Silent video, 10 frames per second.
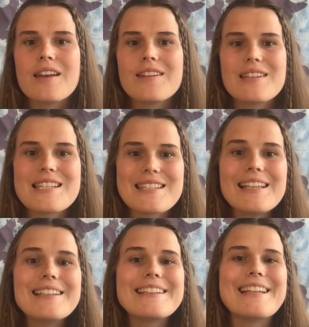They
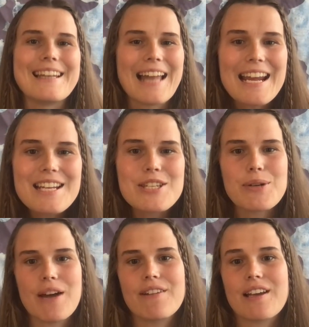still like to
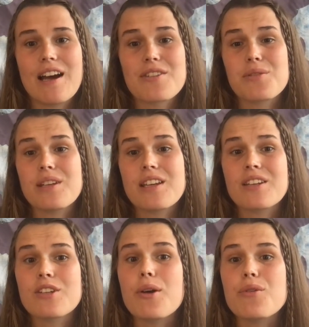have a car so they can
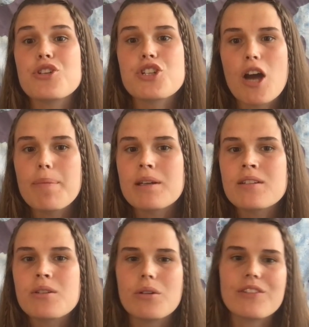go shopping,
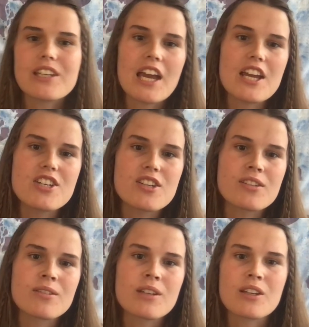go on vacation,
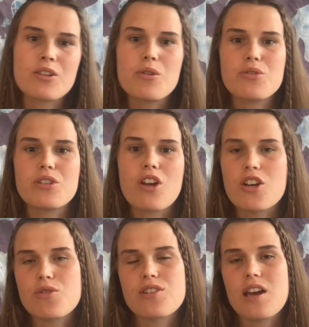and go to the
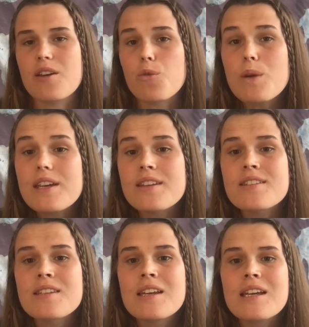countryside on
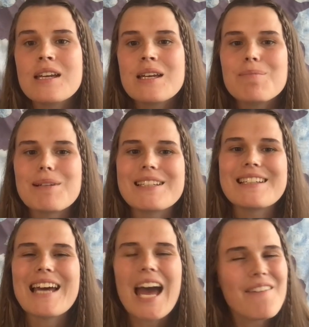weekends. But
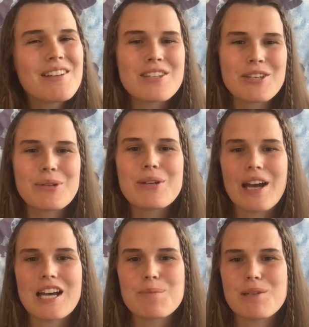having 2
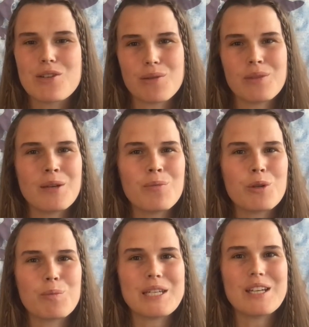cars between them
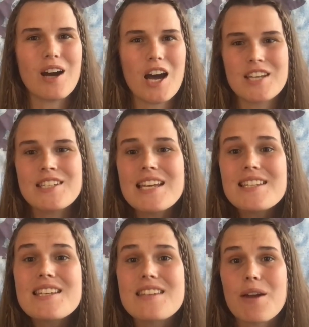would be
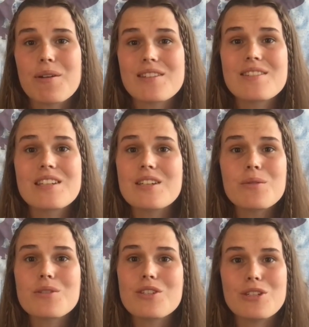unnecessary since they
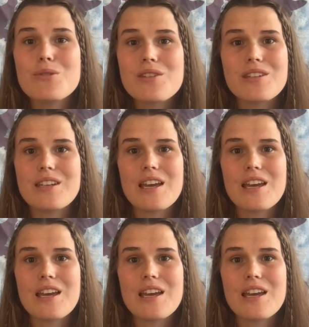don't use it